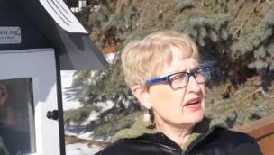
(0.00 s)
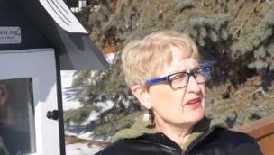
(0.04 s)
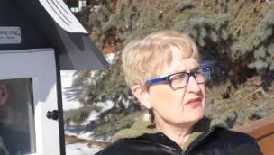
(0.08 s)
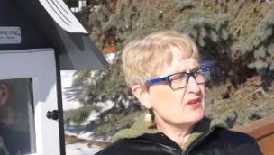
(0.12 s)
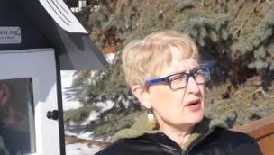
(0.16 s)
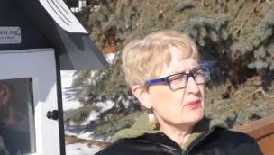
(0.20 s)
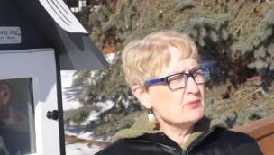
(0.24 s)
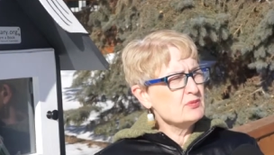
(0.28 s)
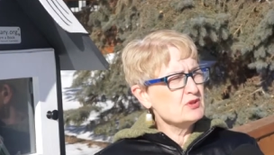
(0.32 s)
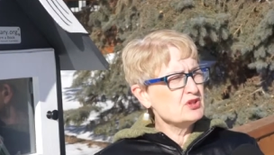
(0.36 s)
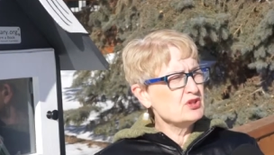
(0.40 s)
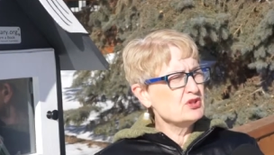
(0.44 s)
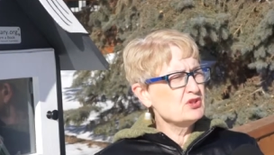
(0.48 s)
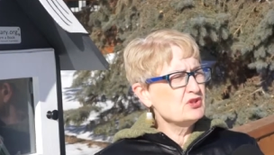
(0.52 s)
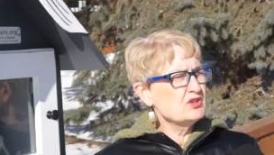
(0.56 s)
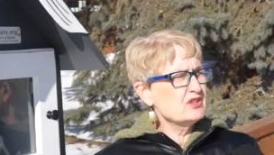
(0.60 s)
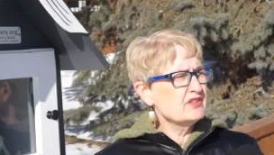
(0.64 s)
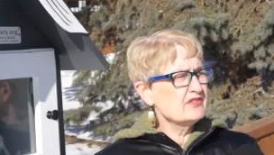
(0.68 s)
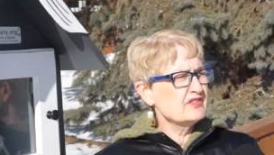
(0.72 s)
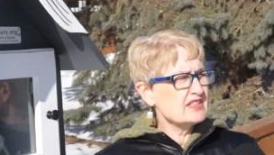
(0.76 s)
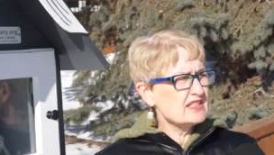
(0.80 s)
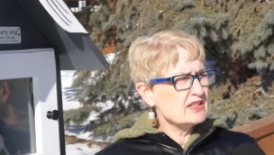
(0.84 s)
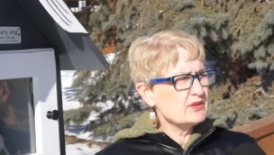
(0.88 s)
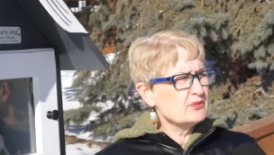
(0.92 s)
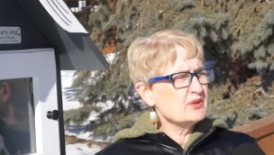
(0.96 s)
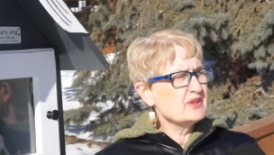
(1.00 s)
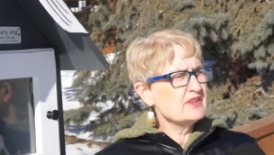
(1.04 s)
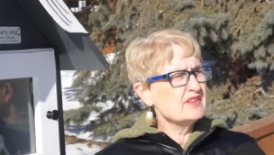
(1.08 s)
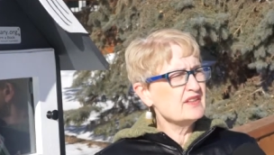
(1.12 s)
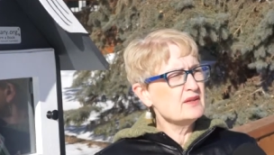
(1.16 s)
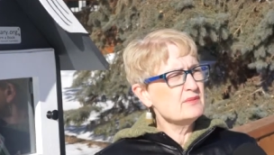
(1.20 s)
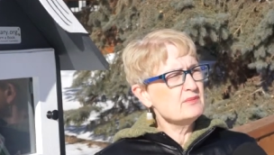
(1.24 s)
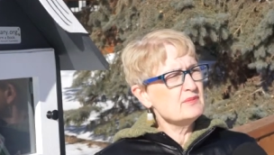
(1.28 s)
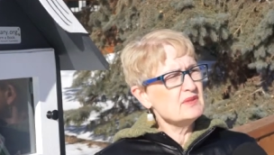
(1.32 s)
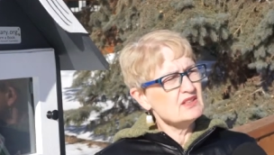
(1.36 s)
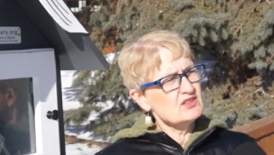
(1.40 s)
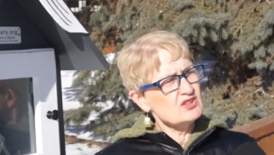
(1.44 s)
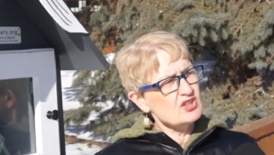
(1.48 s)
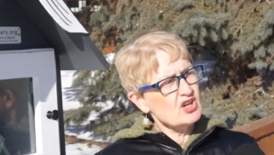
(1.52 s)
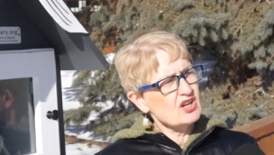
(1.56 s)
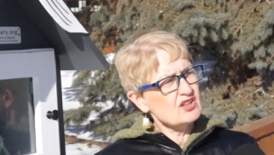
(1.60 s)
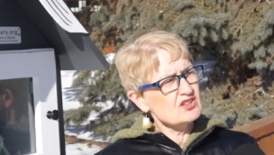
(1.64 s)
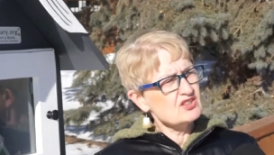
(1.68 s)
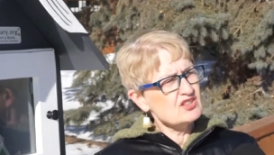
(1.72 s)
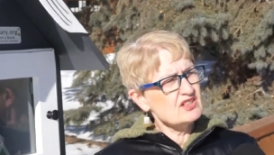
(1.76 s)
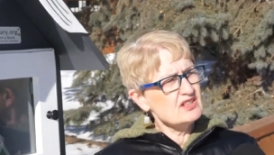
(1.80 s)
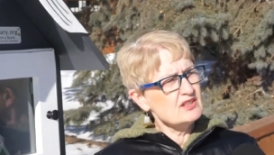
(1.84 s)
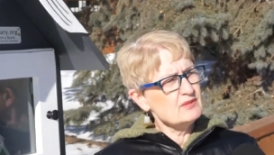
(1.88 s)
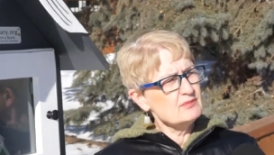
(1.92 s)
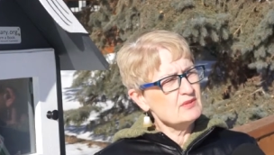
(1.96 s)
have opportunity to visit with them and talk
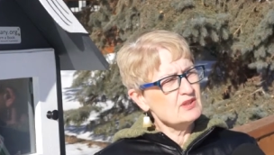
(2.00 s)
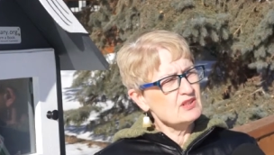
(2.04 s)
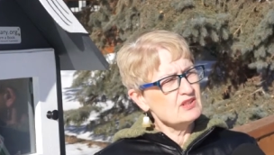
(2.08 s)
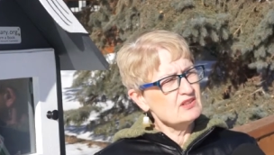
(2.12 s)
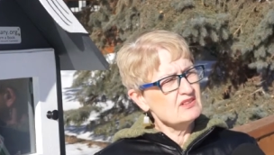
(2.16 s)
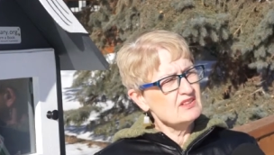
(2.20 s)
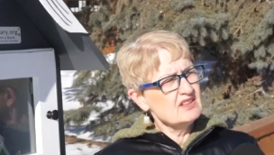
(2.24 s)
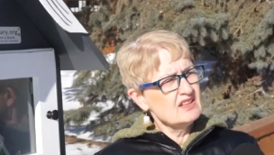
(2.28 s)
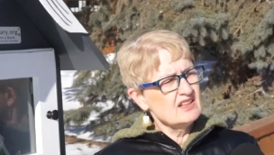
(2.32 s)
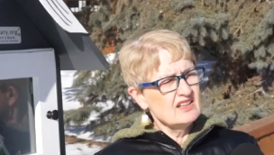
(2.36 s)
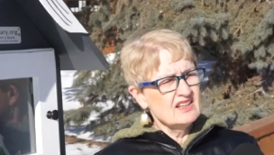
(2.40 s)
to them, and